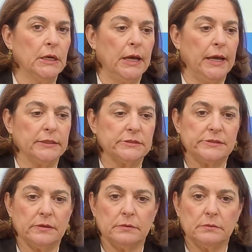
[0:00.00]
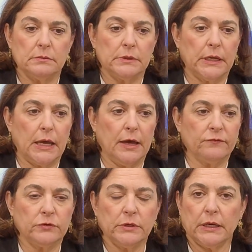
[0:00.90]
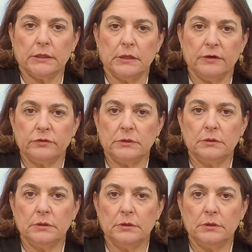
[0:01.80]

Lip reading: And so after 9/11,